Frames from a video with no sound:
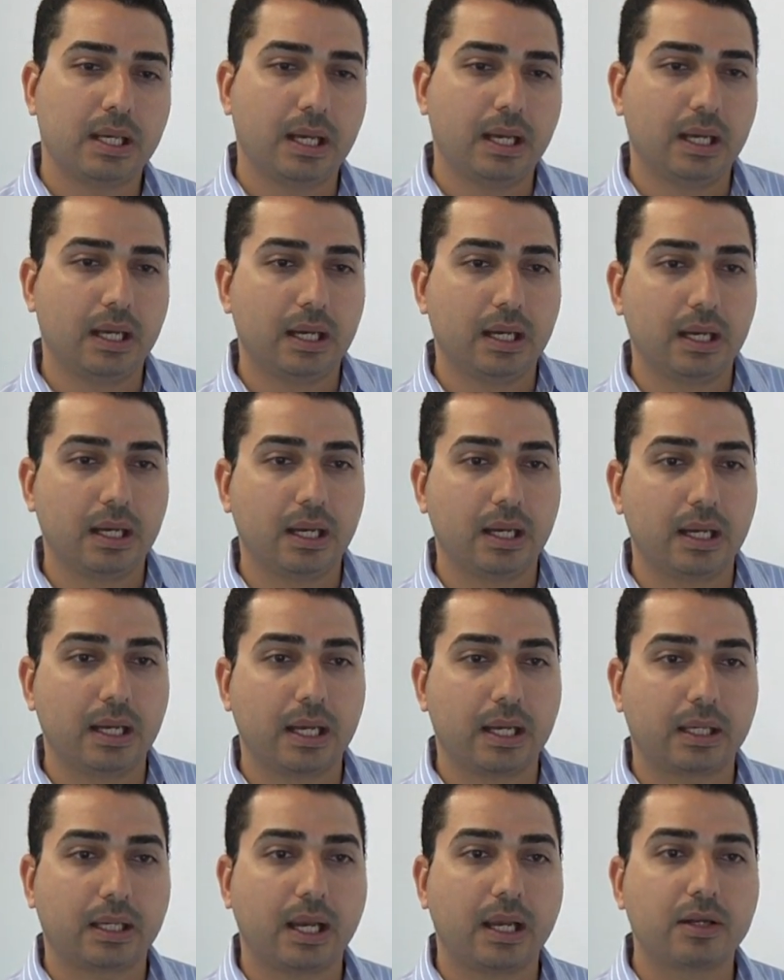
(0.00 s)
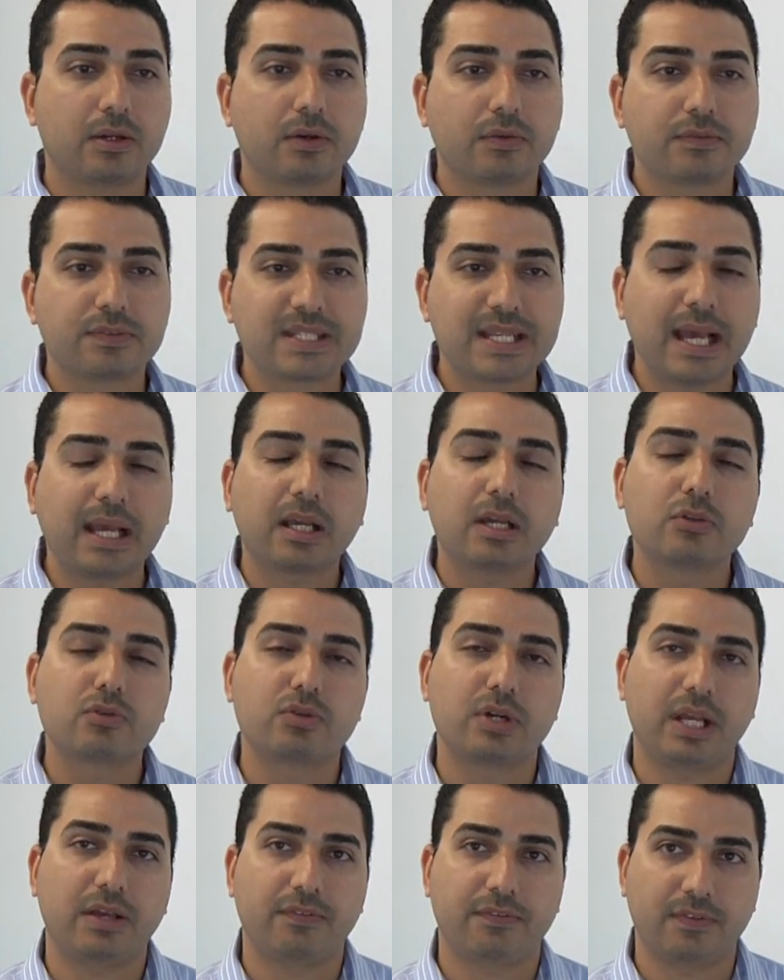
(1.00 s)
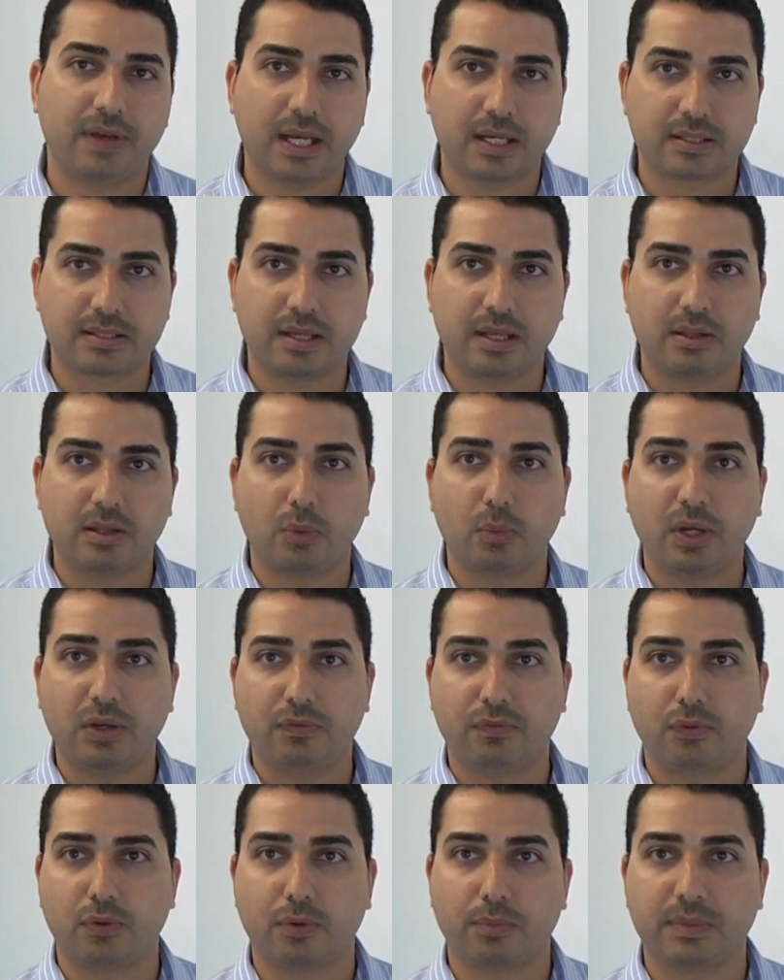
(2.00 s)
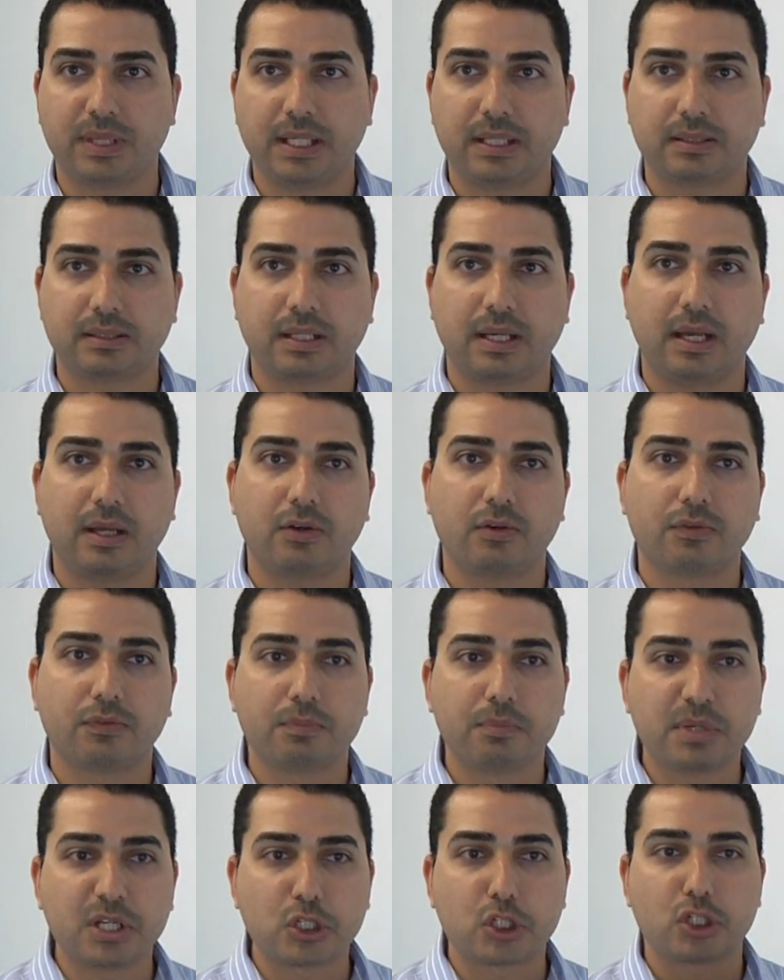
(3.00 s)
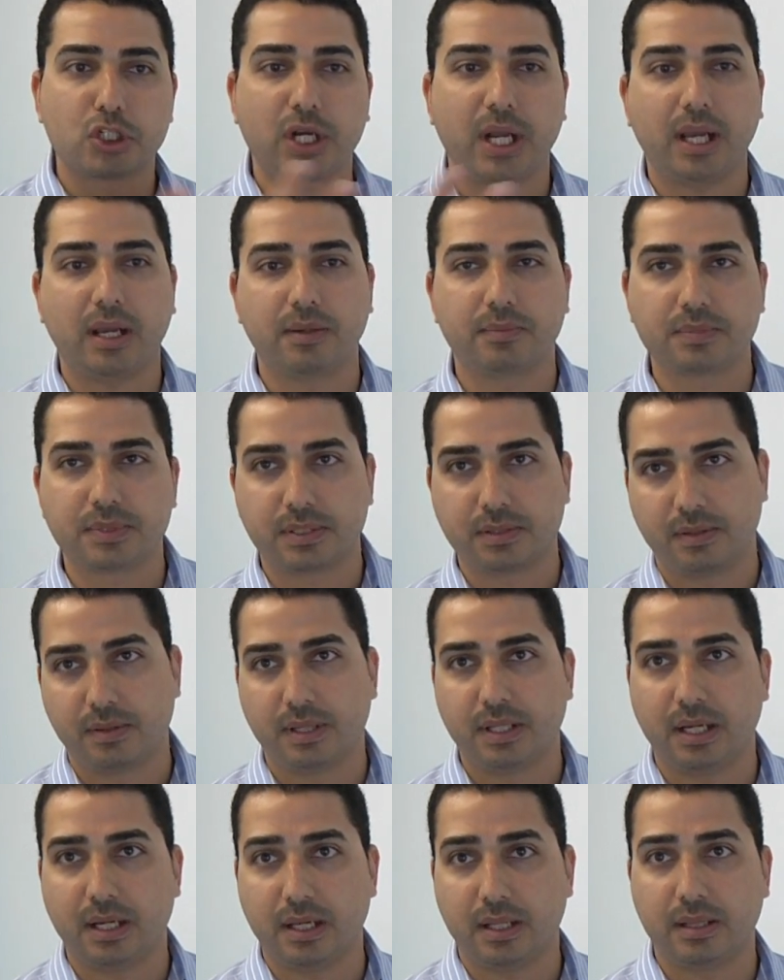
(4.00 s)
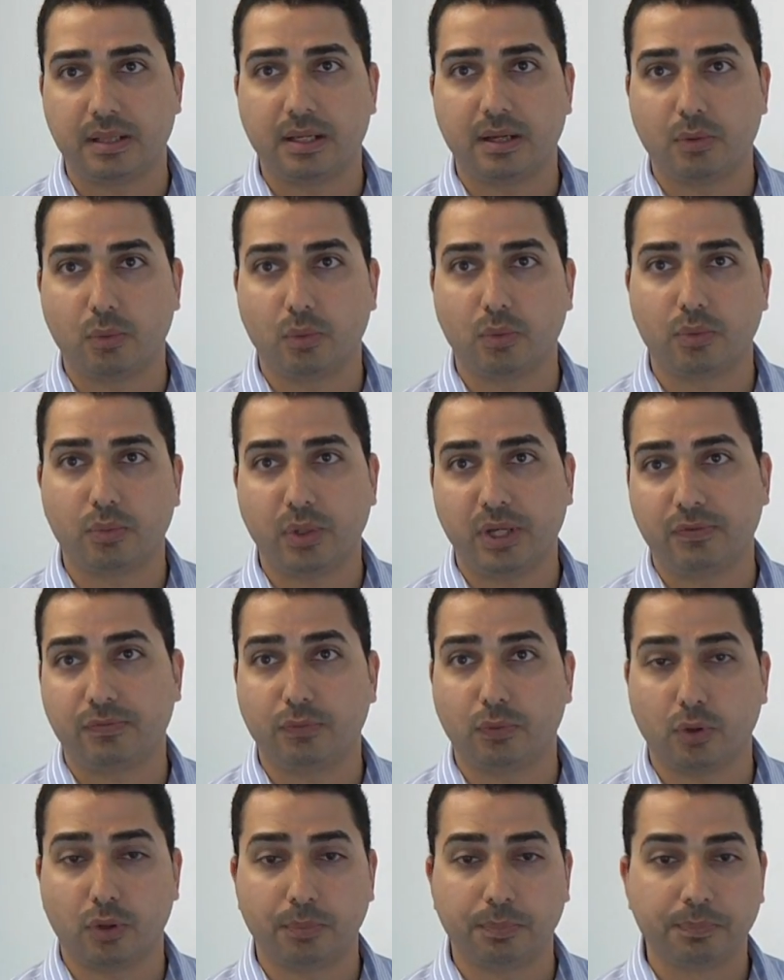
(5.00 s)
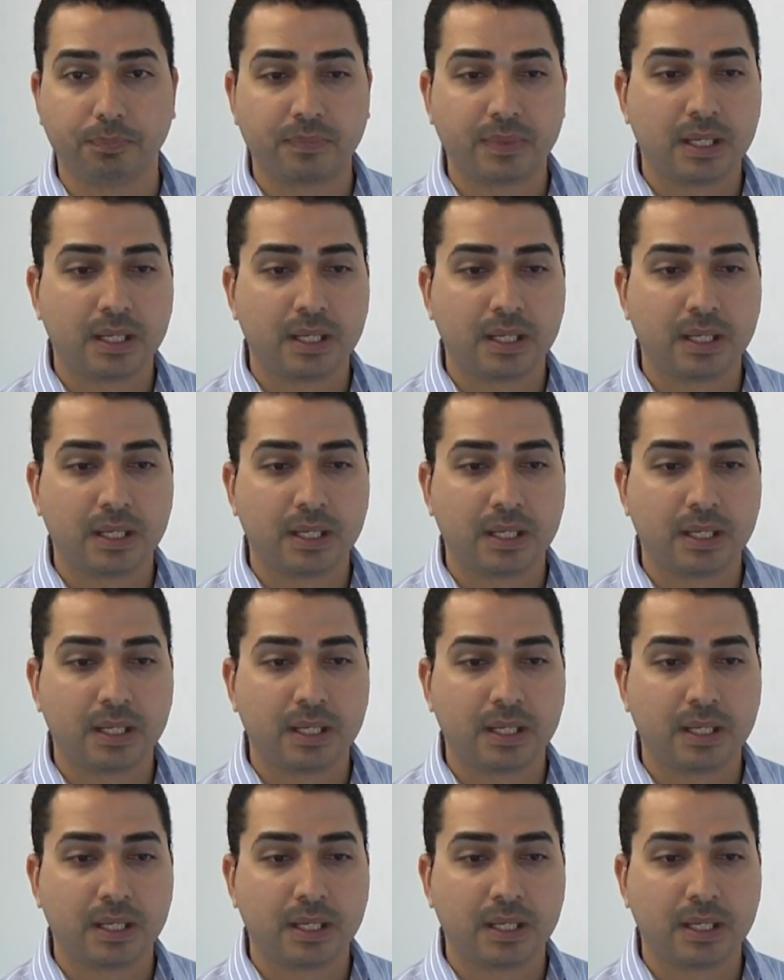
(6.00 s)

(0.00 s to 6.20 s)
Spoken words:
kind of secondary effects in the waveform that kind of misshapes the waveform.